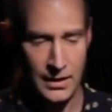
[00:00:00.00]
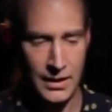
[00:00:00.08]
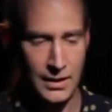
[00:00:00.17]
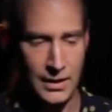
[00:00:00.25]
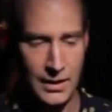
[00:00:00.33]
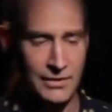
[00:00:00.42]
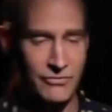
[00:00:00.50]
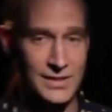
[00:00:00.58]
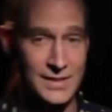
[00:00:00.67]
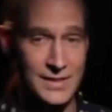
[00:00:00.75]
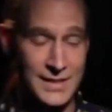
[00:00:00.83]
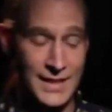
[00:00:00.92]
If
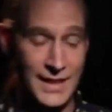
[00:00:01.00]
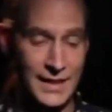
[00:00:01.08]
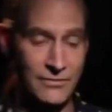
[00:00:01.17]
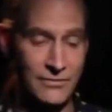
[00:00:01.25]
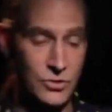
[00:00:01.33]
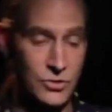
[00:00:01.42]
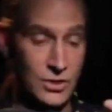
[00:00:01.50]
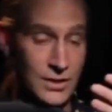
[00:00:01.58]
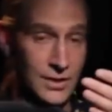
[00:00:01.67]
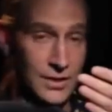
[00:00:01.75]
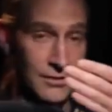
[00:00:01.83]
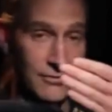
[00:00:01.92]
you took
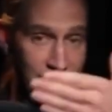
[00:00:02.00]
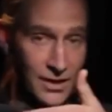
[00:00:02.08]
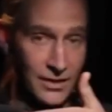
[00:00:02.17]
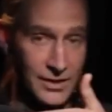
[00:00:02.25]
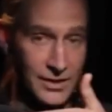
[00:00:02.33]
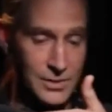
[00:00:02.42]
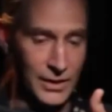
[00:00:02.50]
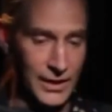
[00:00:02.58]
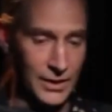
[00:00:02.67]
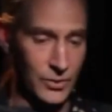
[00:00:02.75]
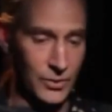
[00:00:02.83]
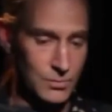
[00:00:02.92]
a VR
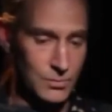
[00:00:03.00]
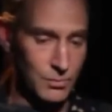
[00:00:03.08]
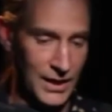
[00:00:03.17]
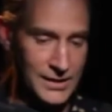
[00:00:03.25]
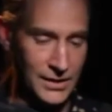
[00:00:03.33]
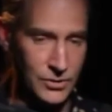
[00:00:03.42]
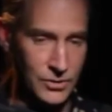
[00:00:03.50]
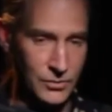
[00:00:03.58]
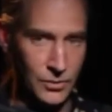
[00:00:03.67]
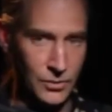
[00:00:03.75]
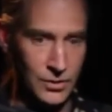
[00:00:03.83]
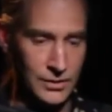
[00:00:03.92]
display, which blocks out the real
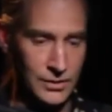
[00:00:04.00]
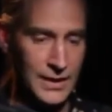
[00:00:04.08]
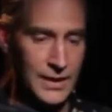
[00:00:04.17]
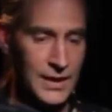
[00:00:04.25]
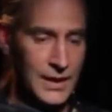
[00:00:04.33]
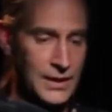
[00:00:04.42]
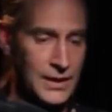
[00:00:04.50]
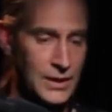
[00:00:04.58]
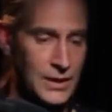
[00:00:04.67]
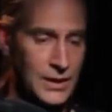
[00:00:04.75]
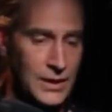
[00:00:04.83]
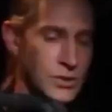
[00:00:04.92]
world, and you
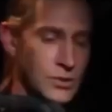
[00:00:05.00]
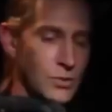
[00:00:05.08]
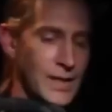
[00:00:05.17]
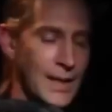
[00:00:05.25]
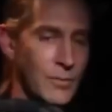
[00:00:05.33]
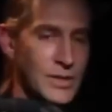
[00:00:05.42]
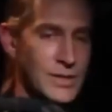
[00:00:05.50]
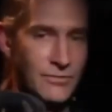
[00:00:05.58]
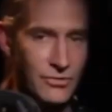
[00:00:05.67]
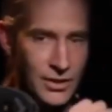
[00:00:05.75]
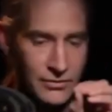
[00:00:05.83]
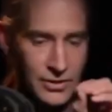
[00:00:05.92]
put two cameras on the
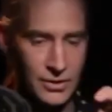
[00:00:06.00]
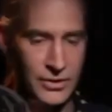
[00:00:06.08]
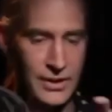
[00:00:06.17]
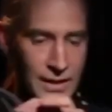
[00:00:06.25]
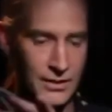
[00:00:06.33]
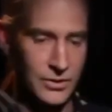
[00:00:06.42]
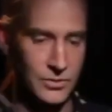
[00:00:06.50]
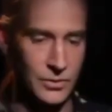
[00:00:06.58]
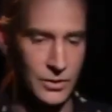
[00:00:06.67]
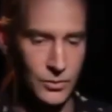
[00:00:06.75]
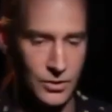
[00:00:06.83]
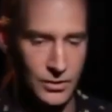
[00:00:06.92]
front of it looking out at the
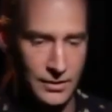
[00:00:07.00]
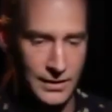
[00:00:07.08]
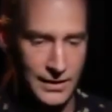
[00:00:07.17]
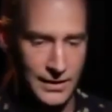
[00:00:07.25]
real world,